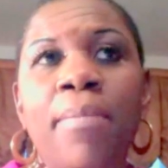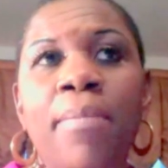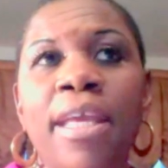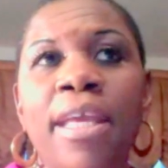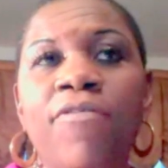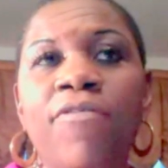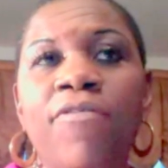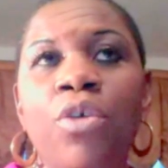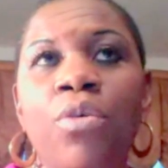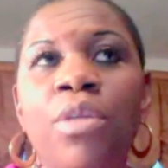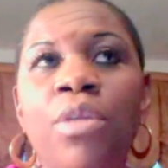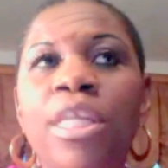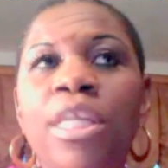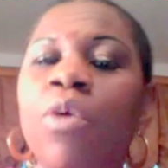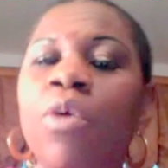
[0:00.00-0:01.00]
If you
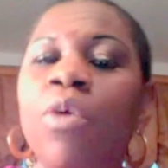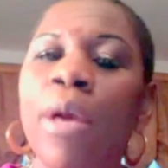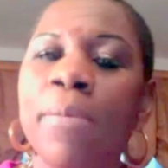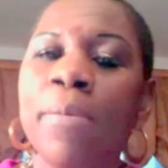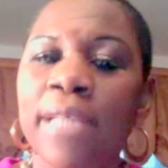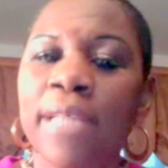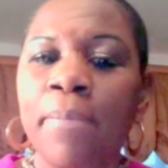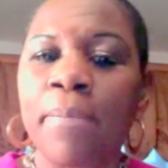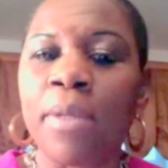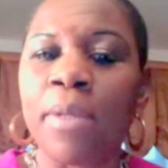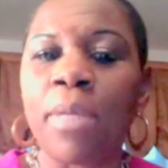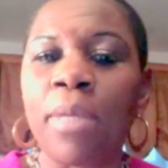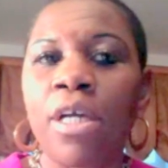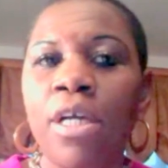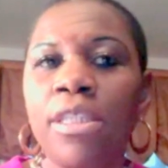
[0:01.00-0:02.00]
need a website built,
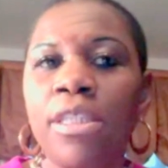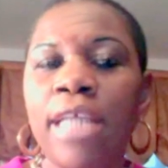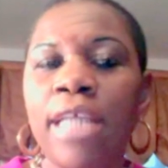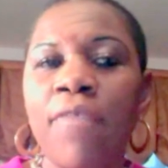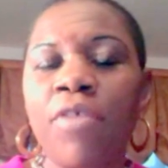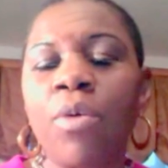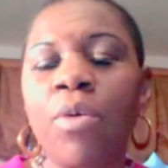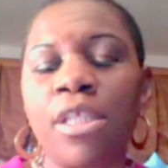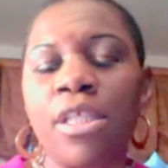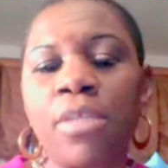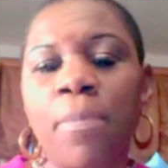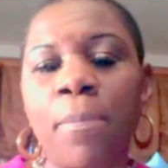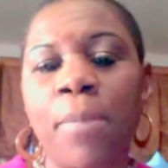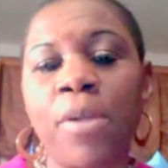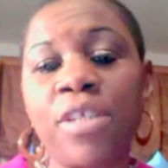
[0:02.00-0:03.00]
because everyone's
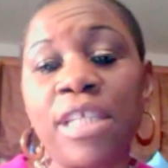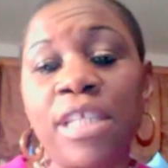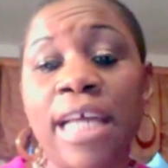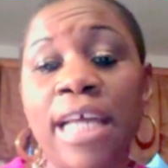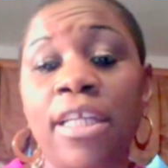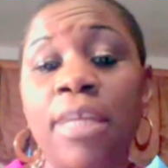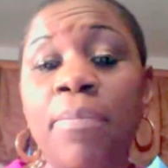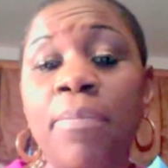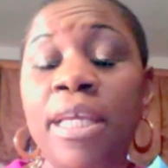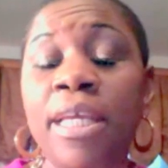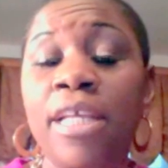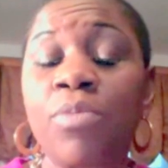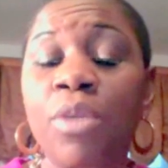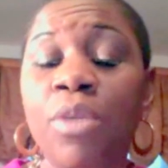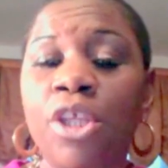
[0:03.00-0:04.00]
personality
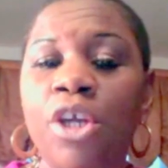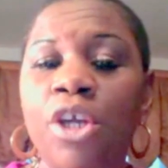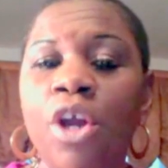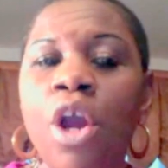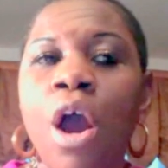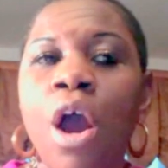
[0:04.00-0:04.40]
begins with their